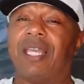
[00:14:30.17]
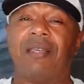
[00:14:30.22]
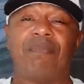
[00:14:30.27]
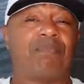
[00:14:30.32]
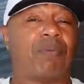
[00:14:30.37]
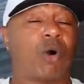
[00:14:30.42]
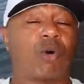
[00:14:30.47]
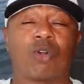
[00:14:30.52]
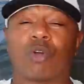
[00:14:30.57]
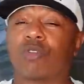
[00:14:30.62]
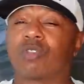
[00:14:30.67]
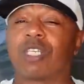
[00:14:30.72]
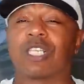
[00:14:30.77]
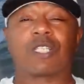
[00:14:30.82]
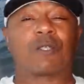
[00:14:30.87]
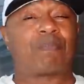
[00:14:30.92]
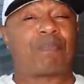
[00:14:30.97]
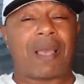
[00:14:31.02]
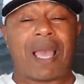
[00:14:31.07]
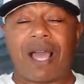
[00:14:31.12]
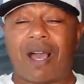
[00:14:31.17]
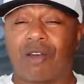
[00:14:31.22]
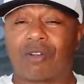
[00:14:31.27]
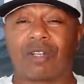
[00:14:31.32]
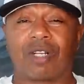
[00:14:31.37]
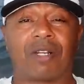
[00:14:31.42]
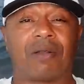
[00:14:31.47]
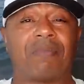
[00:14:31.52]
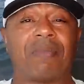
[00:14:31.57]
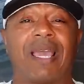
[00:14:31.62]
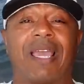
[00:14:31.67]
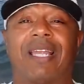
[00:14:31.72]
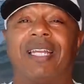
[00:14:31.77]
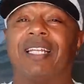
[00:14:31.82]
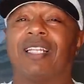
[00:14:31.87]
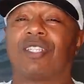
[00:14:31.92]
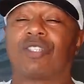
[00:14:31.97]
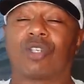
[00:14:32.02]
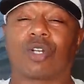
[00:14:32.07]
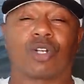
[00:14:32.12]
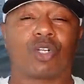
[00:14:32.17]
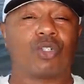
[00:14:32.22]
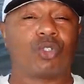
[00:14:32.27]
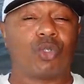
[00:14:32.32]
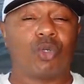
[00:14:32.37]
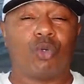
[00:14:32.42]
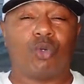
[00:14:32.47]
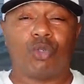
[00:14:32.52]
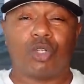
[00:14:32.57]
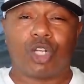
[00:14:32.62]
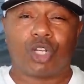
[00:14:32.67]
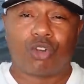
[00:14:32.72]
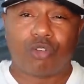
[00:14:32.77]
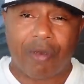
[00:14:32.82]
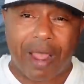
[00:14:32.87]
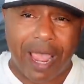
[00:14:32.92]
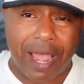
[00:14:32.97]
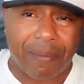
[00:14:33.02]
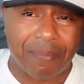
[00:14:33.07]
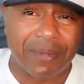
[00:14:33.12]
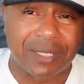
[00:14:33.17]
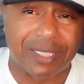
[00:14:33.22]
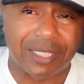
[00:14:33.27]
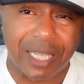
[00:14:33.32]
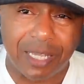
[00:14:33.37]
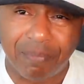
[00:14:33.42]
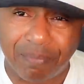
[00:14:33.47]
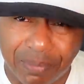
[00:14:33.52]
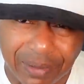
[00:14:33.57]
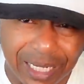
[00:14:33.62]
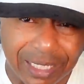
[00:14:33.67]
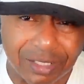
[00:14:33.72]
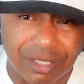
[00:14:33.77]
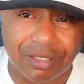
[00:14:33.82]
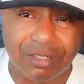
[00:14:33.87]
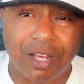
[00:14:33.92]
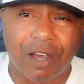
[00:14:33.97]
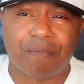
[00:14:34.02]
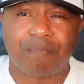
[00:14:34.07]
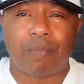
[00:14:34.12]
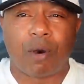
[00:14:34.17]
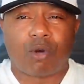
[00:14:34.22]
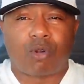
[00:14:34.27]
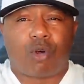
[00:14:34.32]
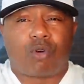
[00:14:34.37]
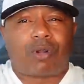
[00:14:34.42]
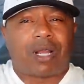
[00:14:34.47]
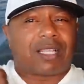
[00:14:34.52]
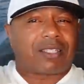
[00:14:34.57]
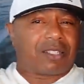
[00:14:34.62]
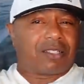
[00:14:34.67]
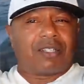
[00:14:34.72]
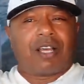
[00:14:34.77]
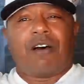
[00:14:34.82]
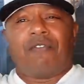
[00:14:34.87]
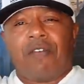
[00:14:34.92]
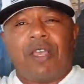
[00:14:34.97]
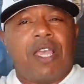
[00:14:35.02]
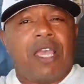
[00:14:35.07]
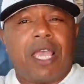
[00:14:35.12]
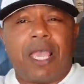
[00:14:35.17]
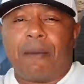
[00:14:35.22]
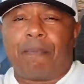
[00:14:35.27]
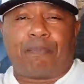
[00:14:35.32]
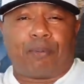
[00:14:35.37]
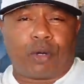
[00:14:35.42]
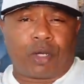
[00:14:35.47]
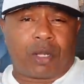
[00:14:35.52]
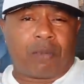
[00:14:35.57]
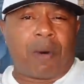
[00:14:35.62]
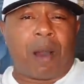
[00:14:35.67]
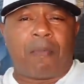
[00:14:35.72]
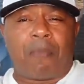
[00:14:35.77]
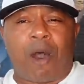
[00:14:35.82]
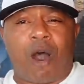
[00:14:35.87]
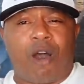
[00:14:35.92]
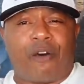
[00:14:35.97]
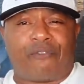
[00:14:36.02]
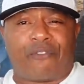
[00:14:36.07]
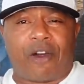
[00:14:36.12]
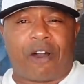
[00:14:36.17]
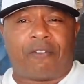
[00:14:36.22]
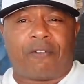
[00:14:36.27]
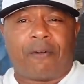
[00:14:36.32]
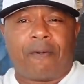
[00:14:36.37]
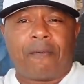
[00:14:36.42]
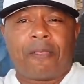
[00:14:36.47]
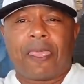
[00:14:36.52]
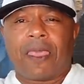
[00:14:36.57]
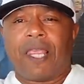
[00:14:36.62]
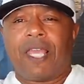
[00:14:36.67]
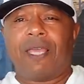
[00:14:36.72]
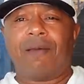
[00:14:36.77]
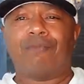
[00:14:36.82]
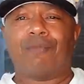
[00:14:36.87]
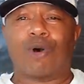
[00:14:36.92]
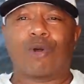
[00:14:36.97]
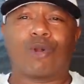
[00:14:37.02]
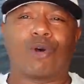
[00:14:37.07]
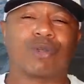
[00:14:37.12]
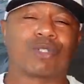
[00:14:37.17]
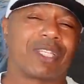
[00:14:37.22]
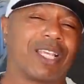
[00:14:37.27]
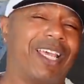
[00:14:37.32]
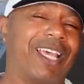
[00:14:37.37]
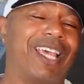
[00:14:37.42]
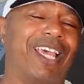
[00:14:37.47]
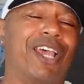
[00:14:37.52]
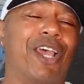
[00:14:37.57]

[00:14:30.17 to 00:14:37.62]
And Bolo just pounding him, man. And it took a dude to grab him and say, that's enough, Bolo, that's enough. And pull him up off of him. And Bolo said,